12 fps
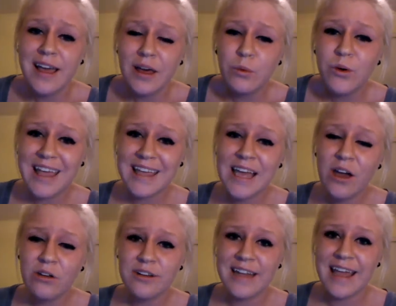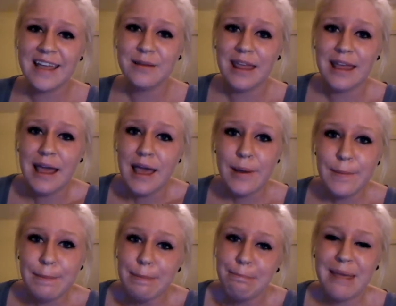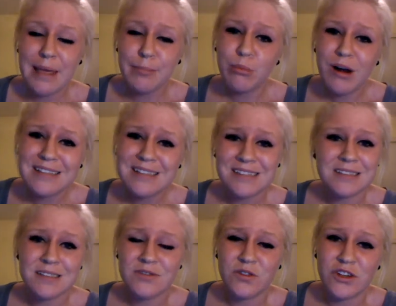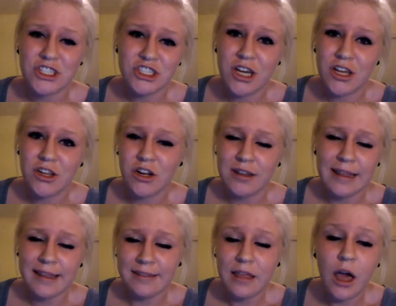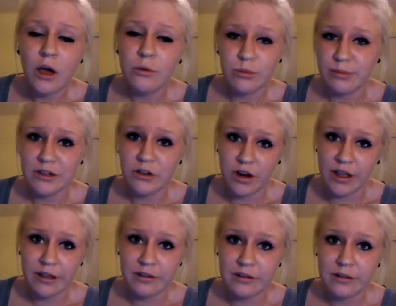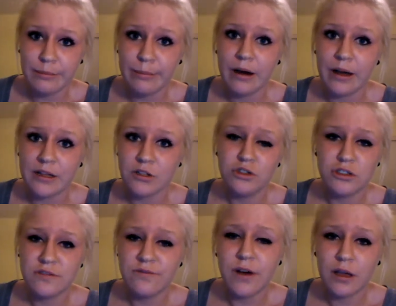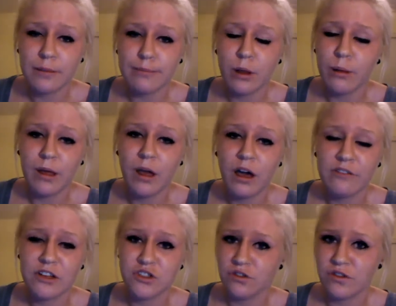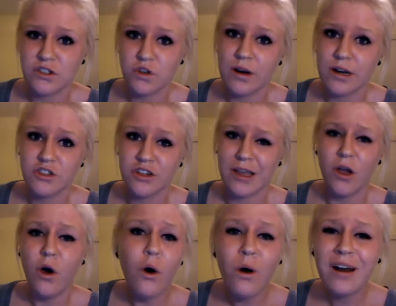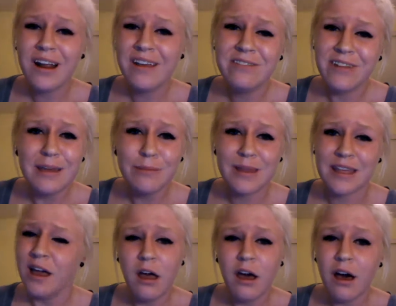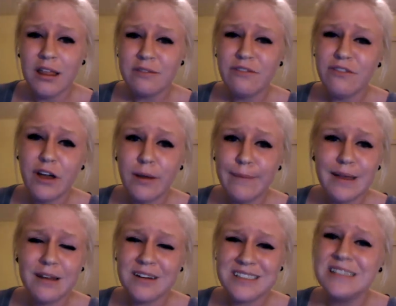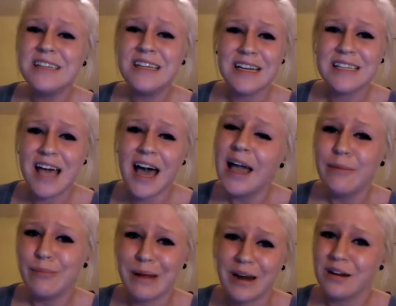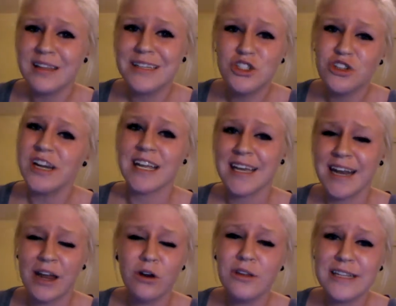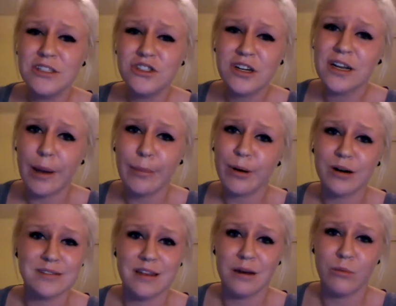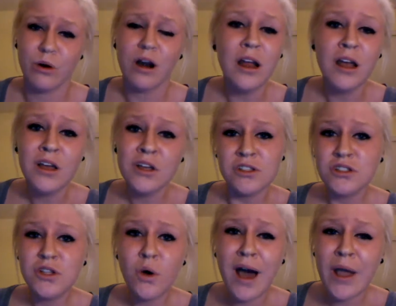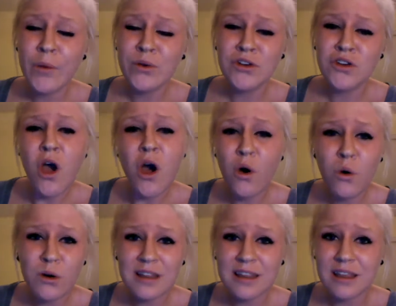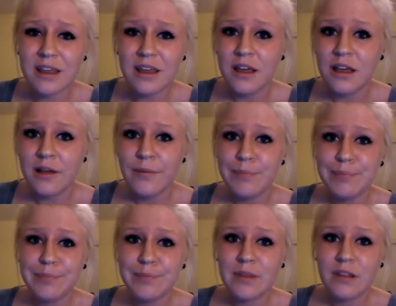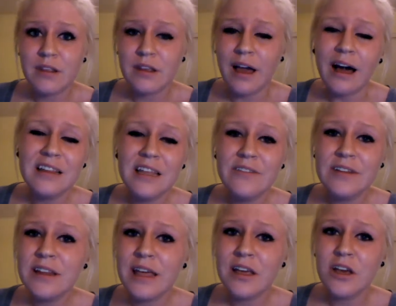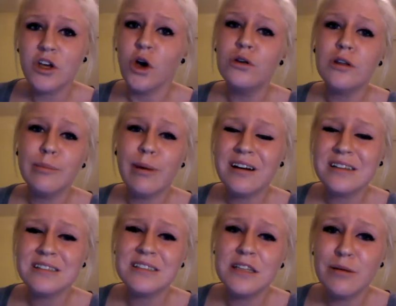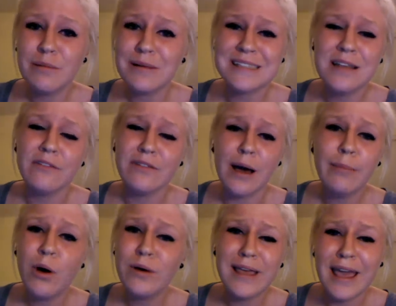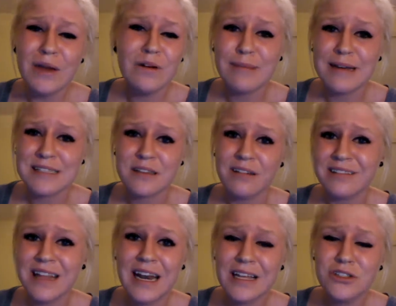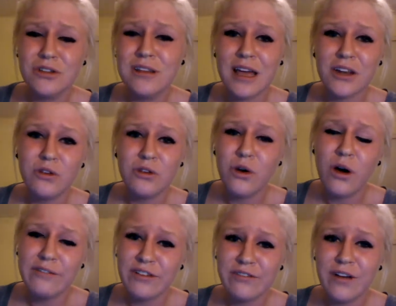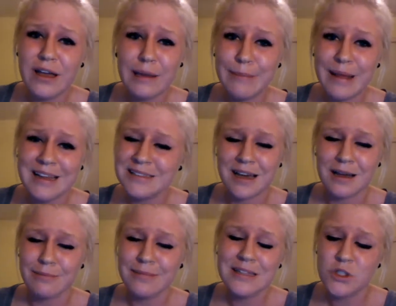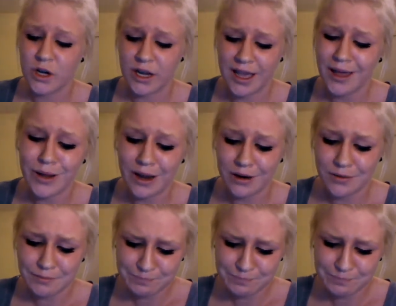We'll hang out all day and, like, make presents for each other. Like, that would be great. But don't just fucking blow me off because your friends are going to drinking. Or invite me. I'll even fucking be your DD because I barely drink and I don't like to drink at bars anymore. So I would totally, I'll even, like, go to the bar and sit there by myself. I'm okay with myself that I can do that. You can go have your fucking man time. That's great. I don't care.